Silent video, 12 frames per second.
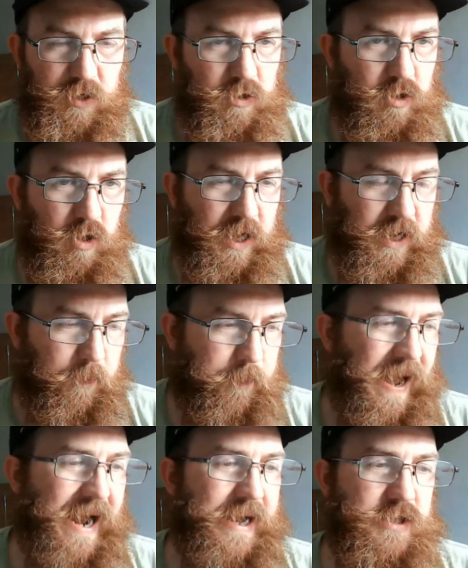like a
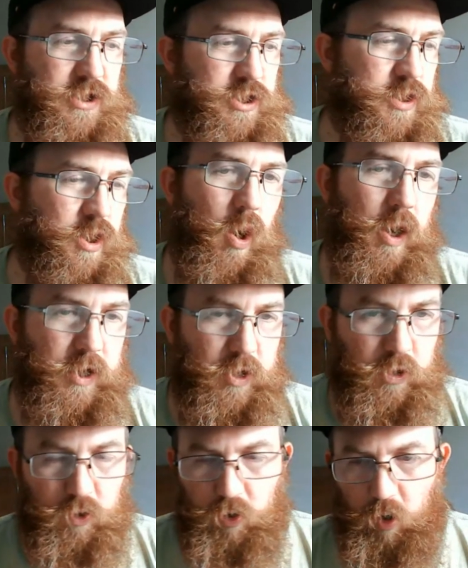package is going to
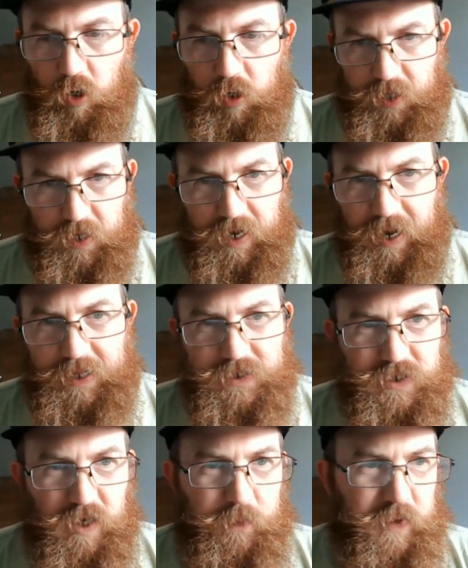New York and it
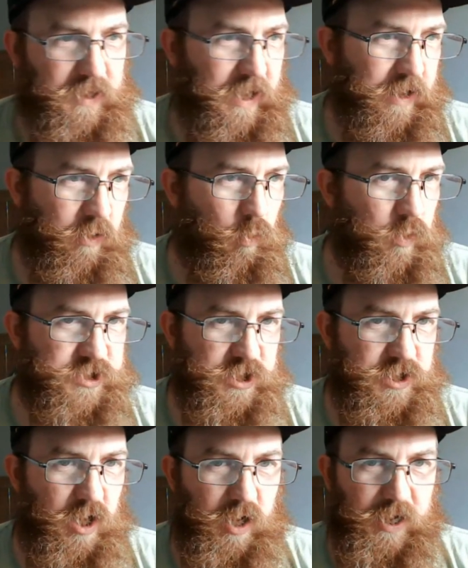ends up in like
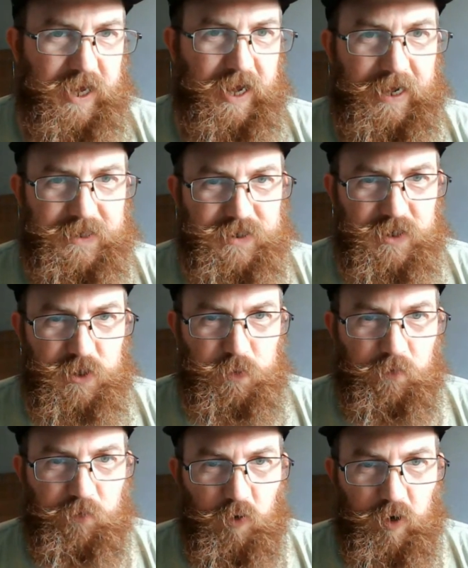Wichita, Kansas
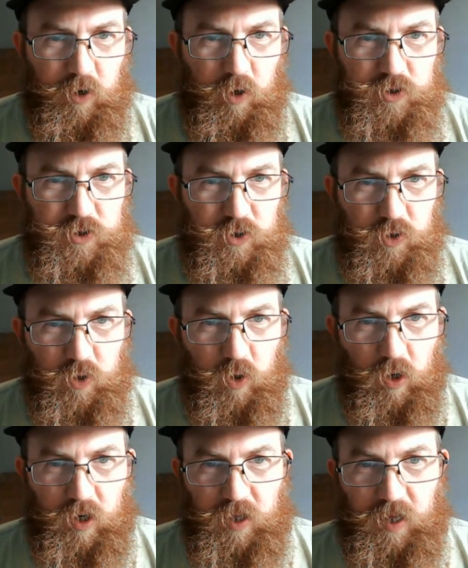before it goes to New
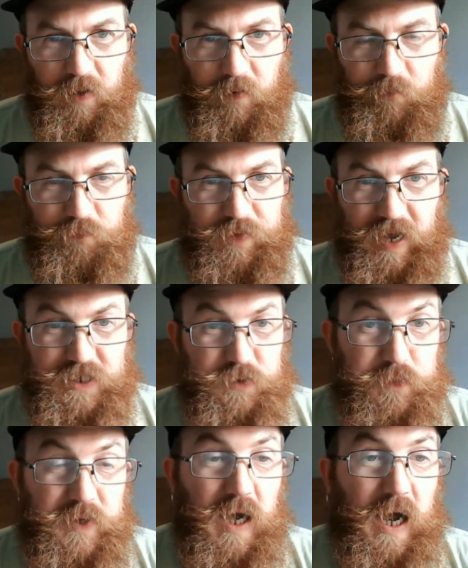York. Like, That's
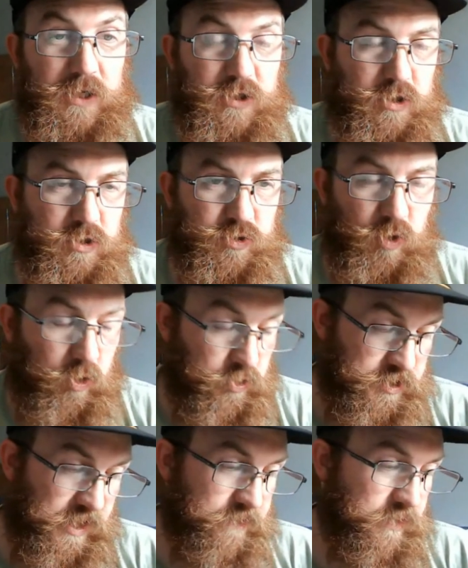beyond your control. You
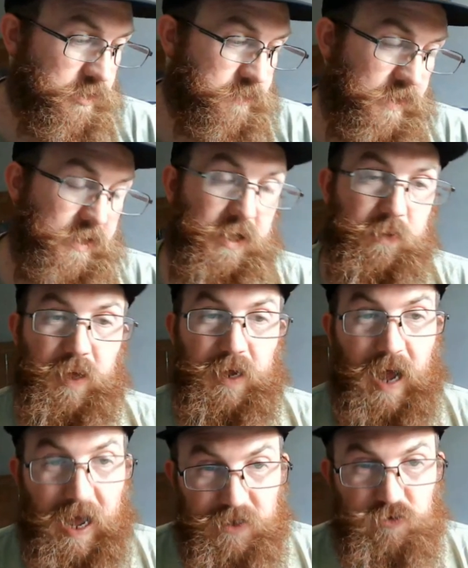just have to explain to them, like,
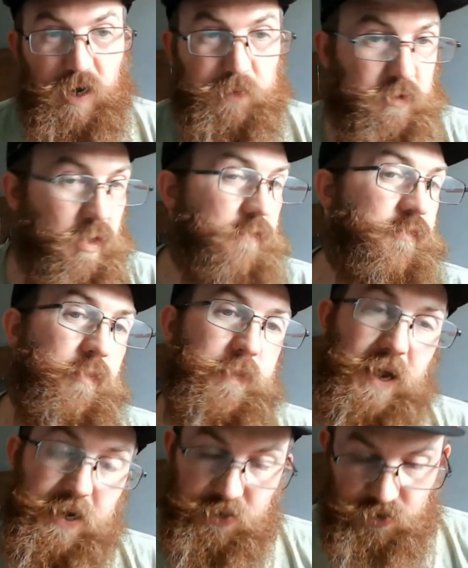I dropped off your
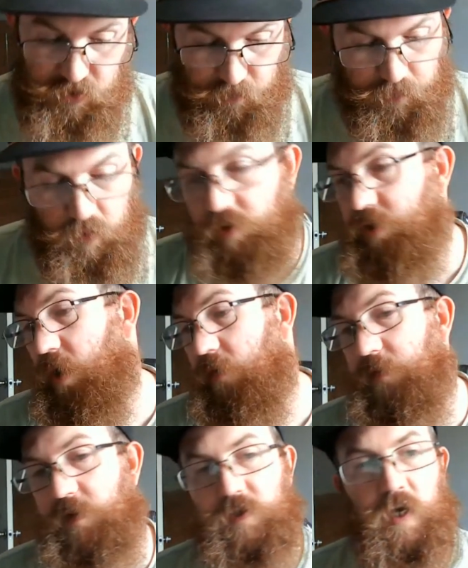package at the post
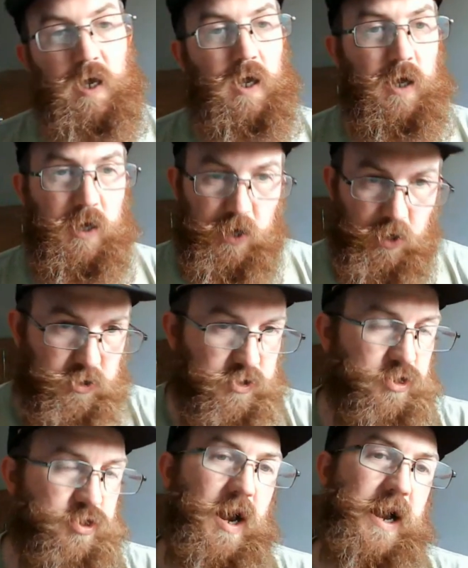office. Here's the
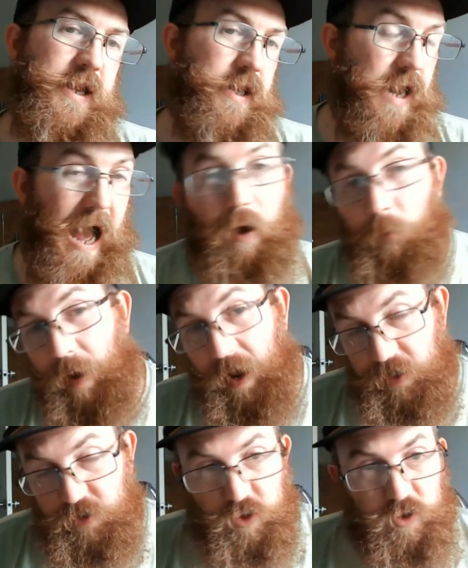tracking. I'll
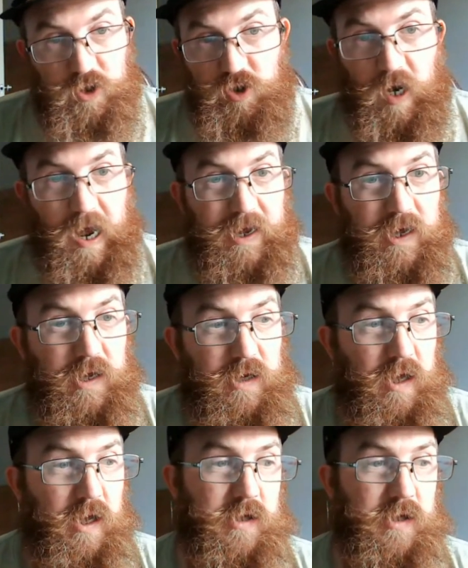monitor the tracking to